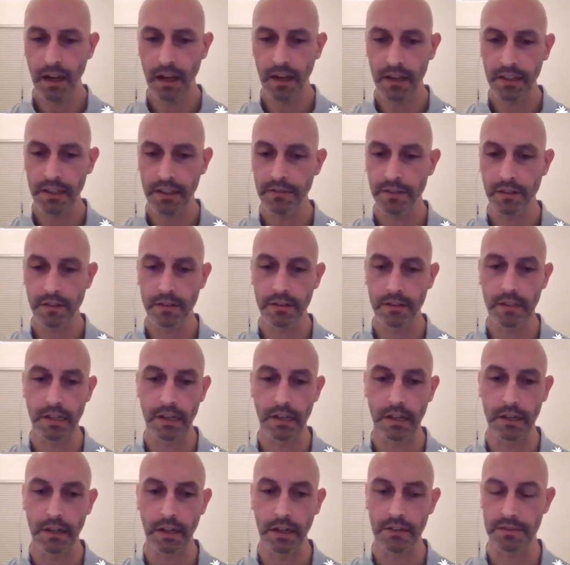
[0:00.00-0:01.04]
even
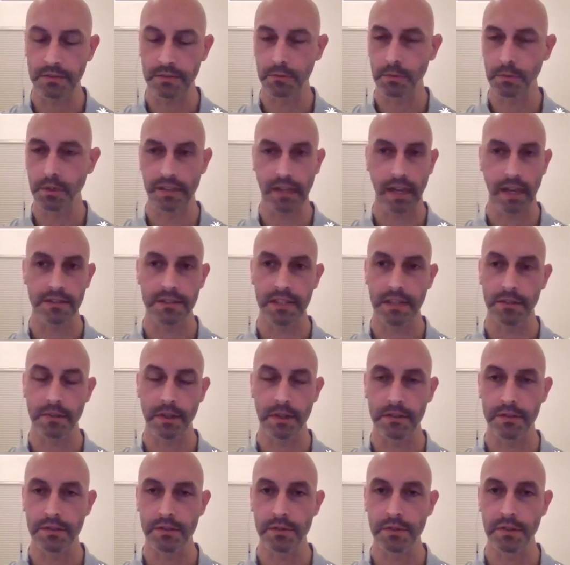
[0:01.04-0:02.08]
outside when I
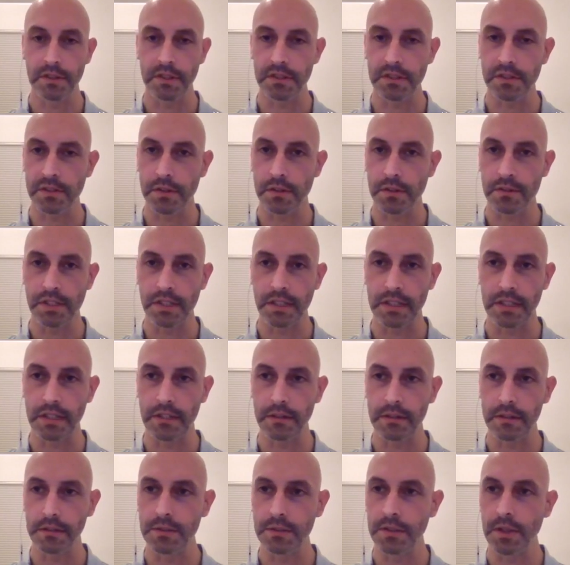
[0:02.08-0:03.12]
was doing consulting,
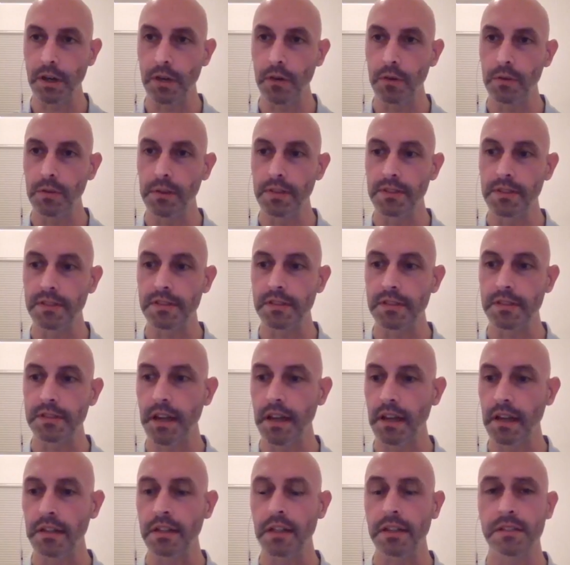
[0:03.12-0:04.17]
it was always
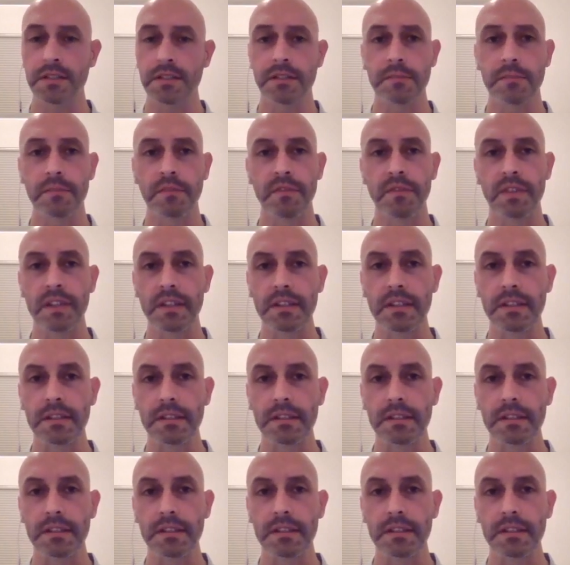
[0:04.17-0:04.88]
kind of custom fit,